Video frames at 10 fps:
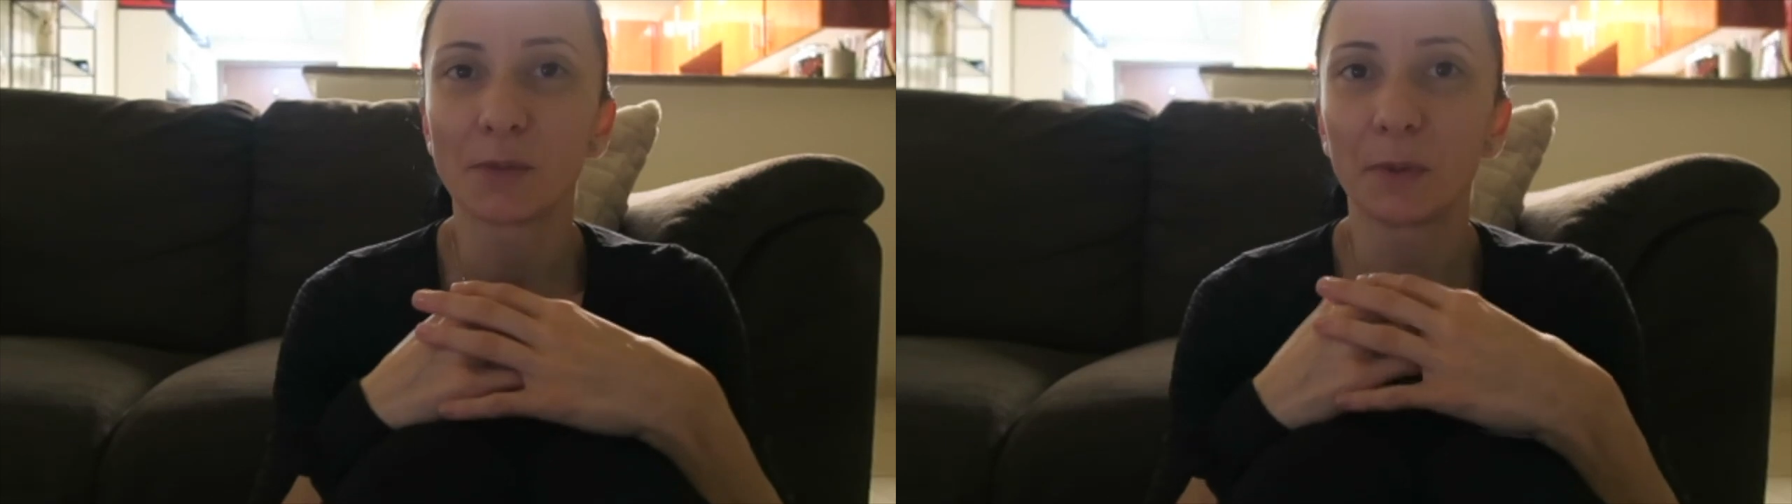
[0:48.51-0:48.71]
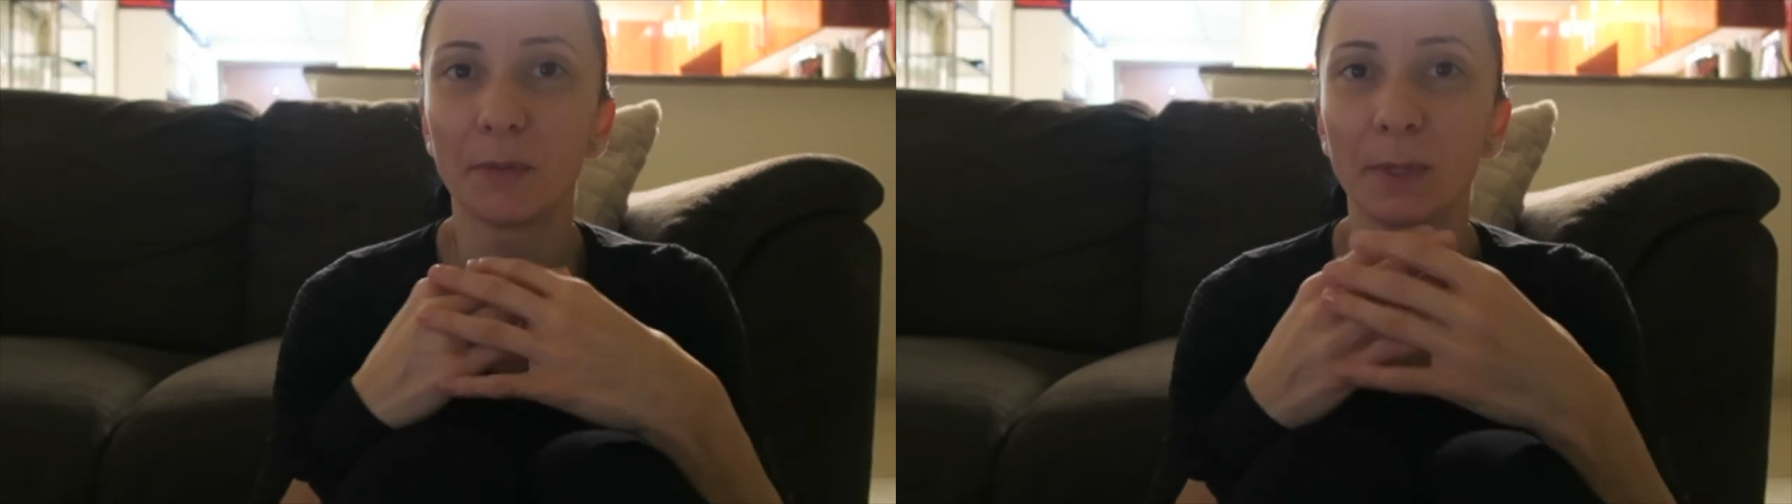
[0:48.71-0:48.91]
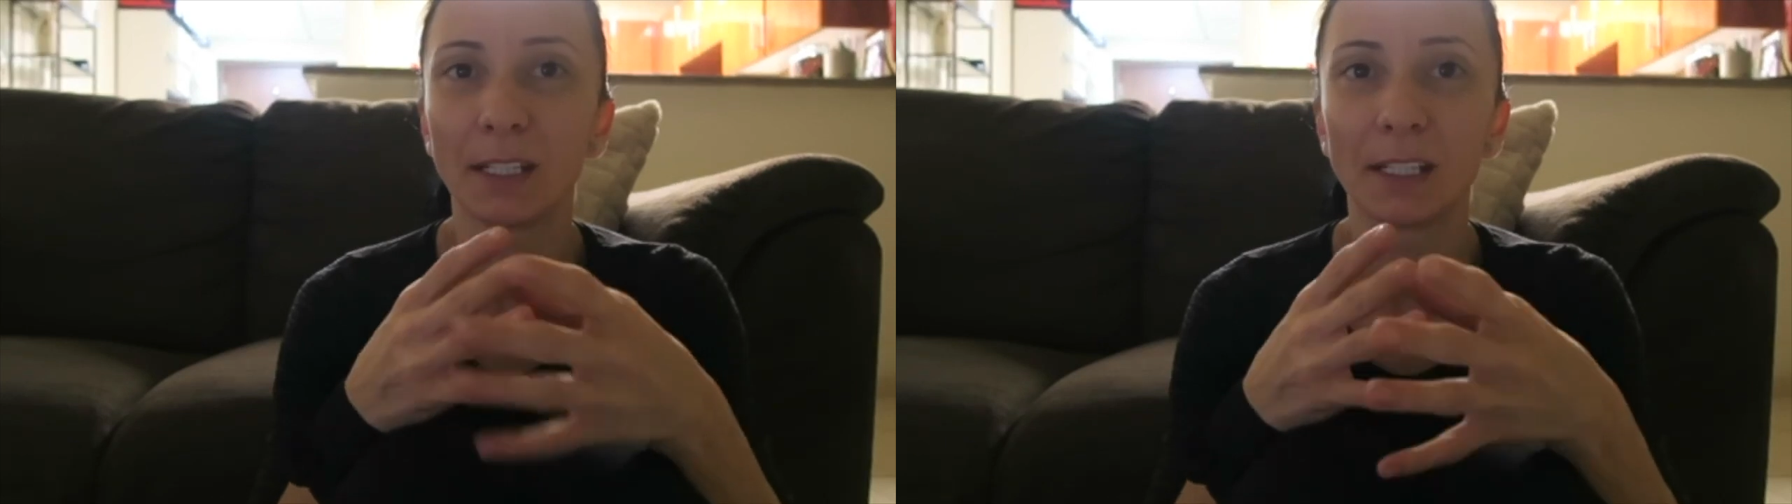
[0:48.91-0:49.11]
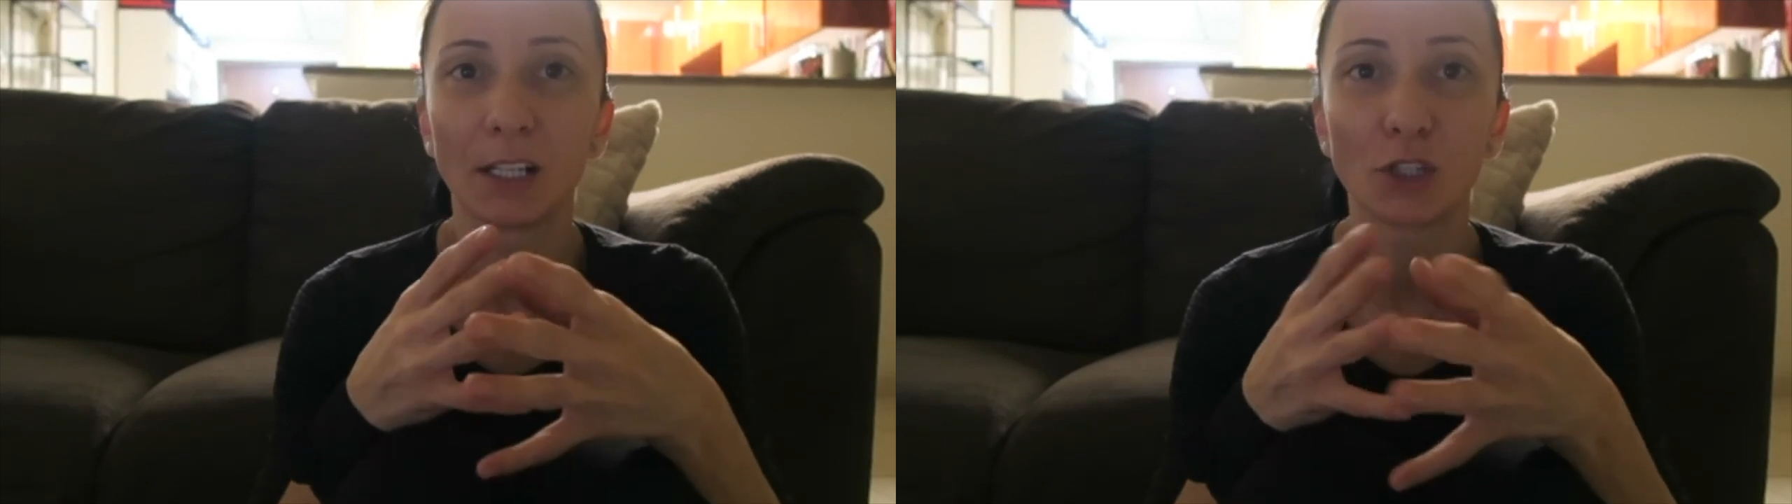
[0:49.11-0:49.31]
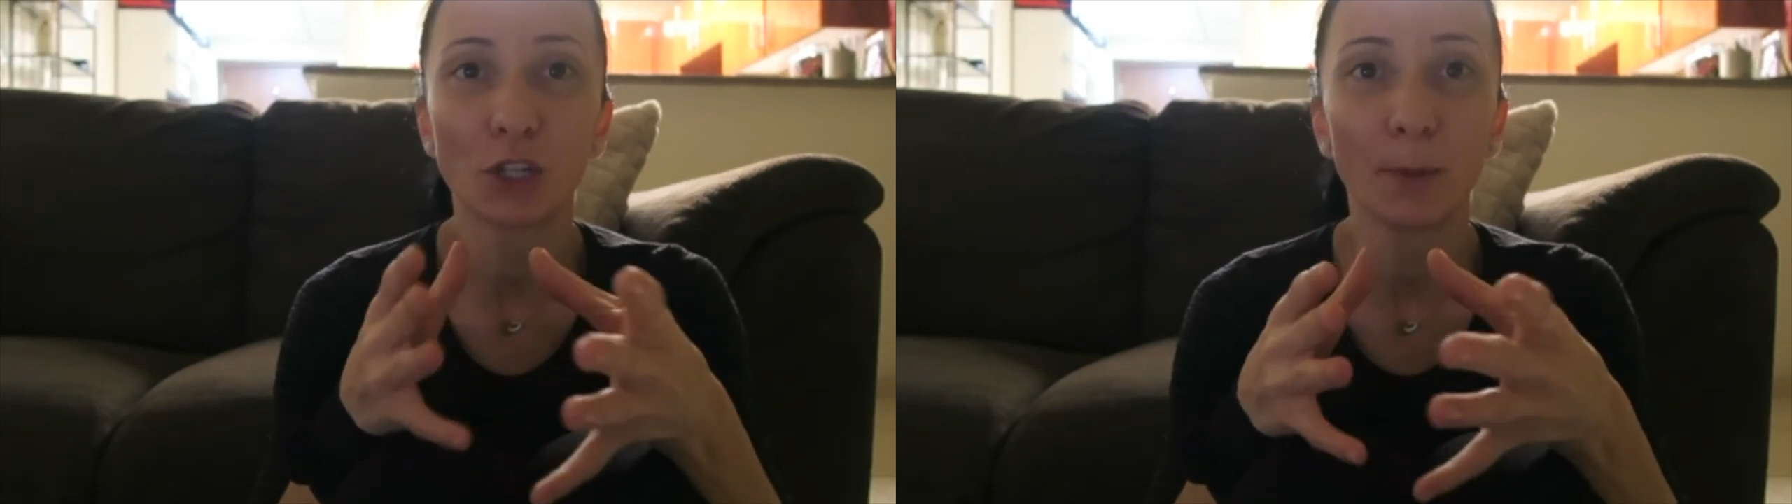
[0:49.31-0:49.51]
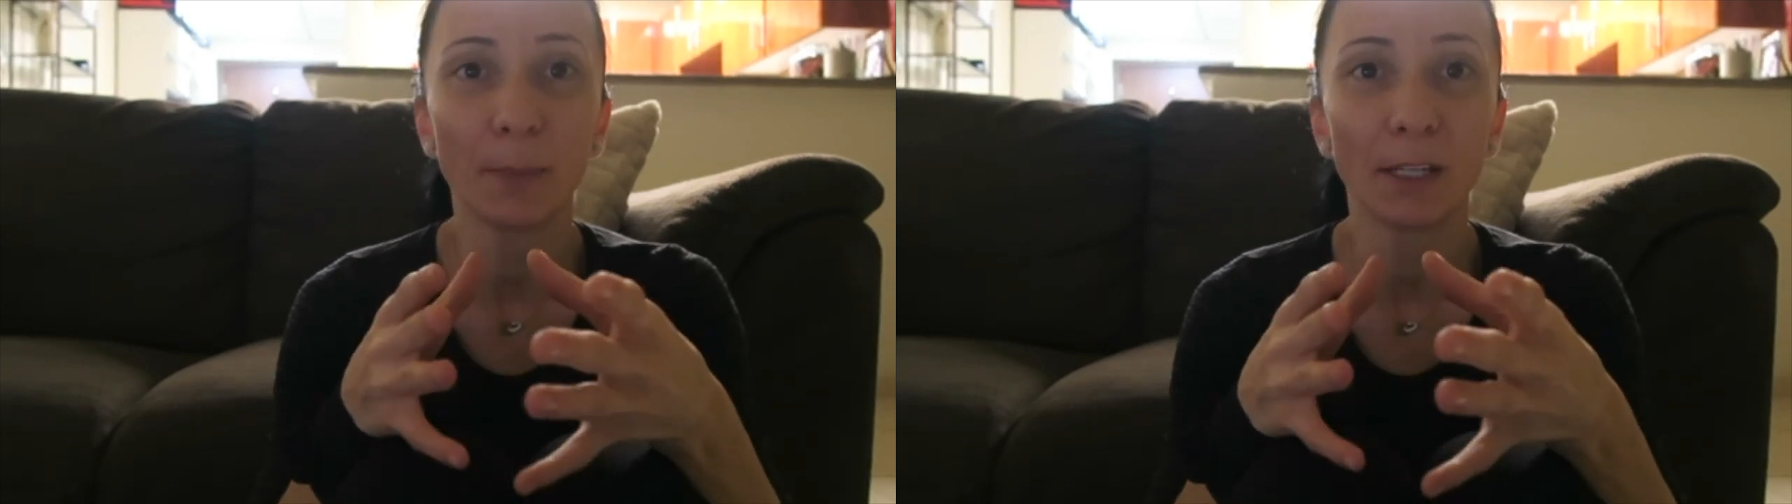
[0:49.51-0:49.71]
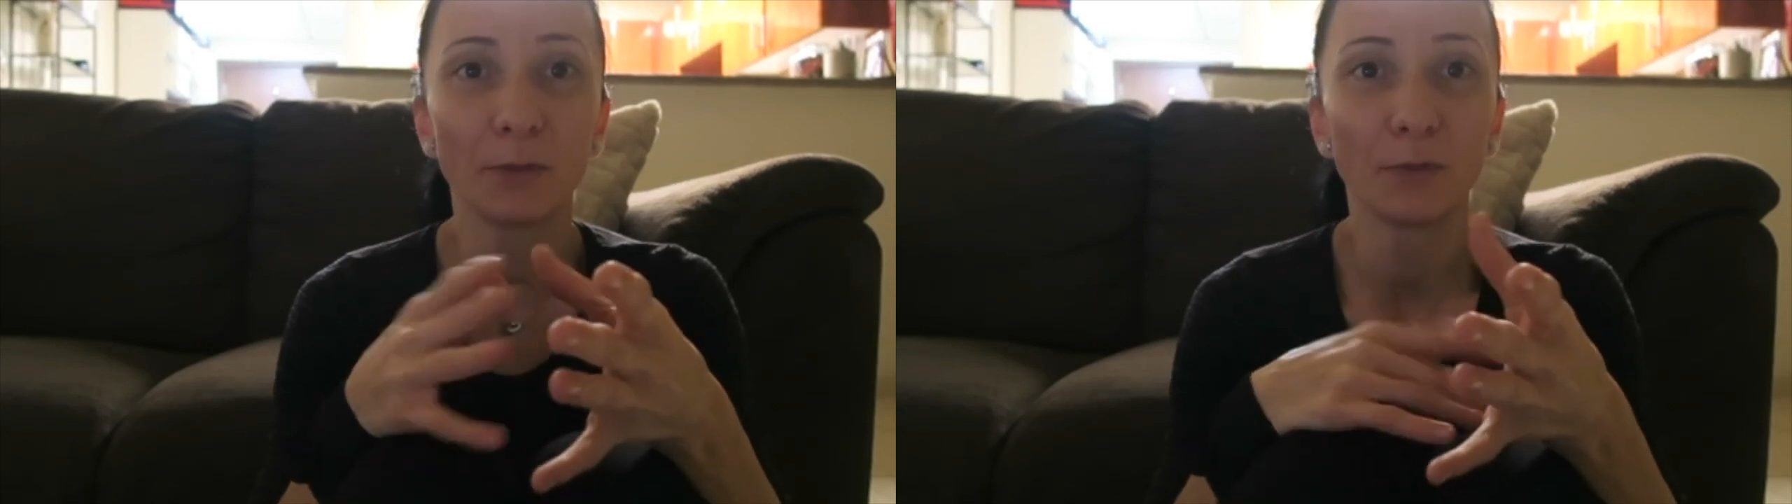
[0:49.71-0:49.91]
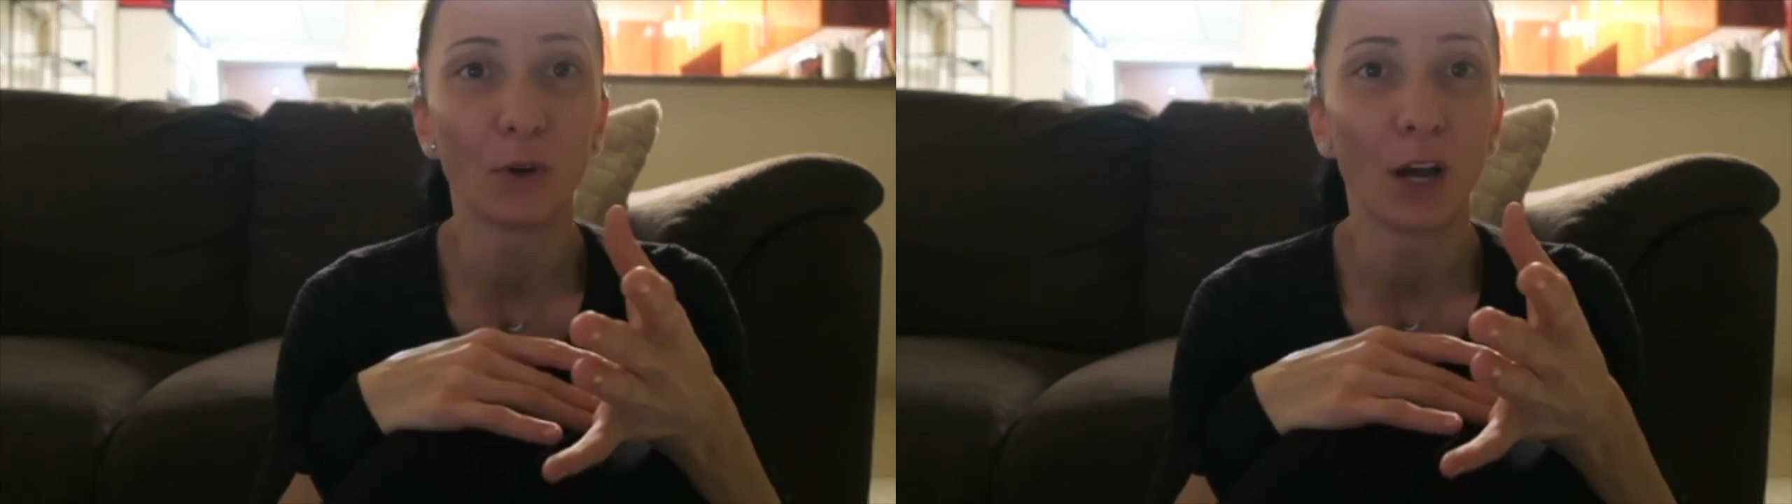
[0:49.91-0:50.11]
we've been
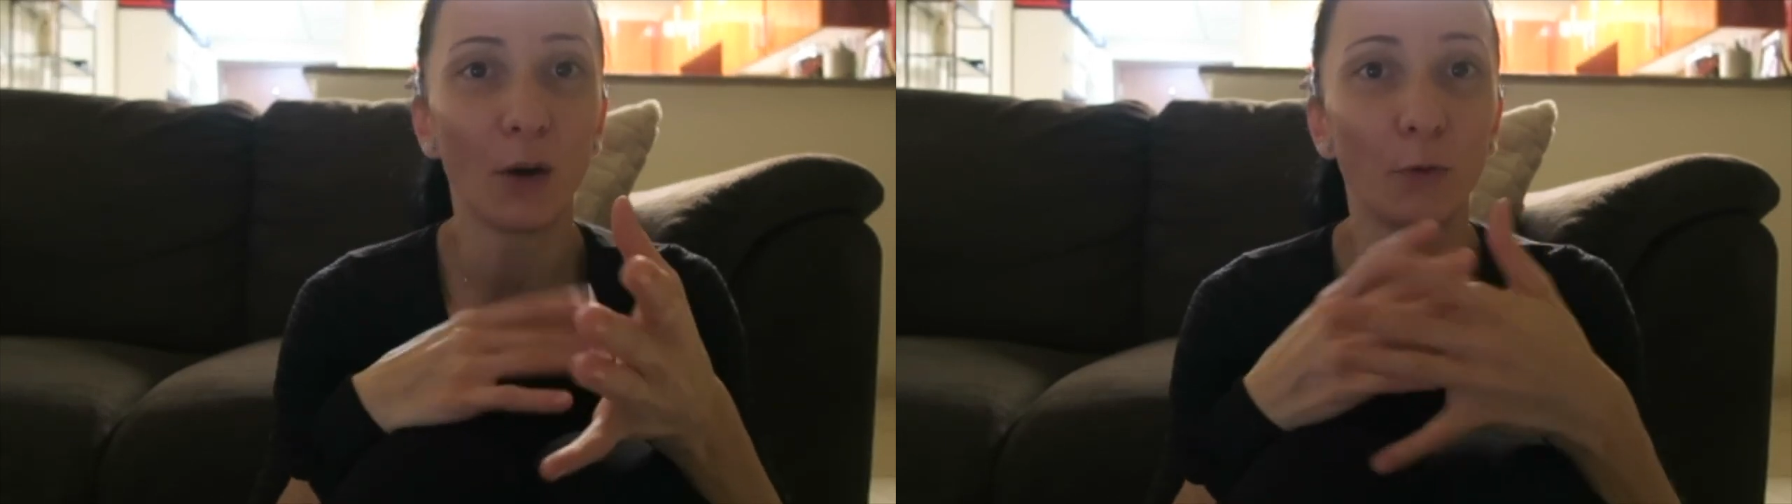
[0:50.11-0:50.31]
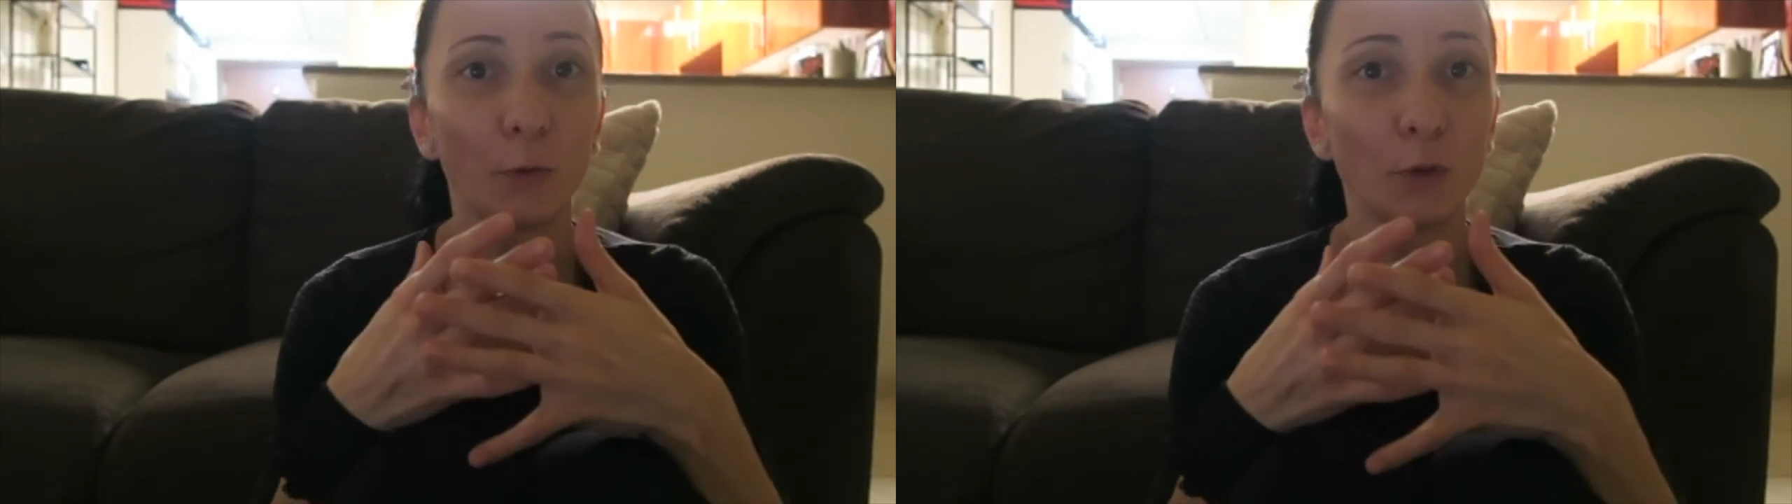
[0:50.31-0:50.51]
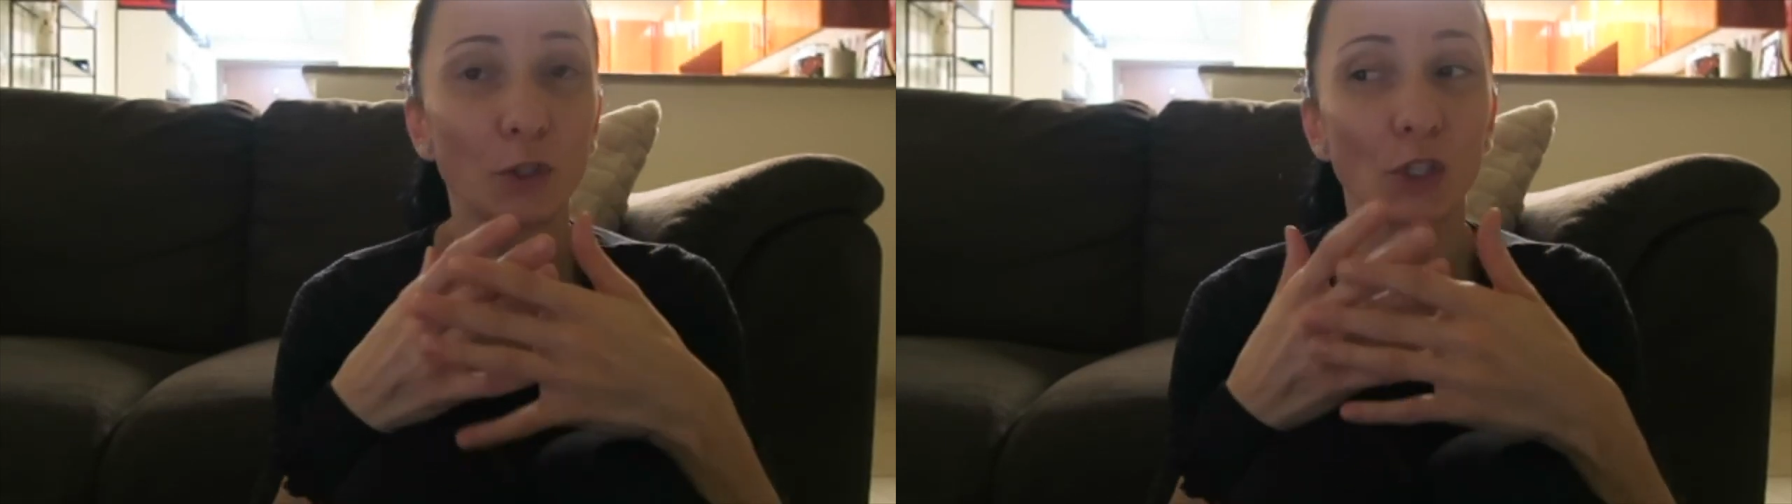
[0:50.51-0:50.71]
shopping for our food,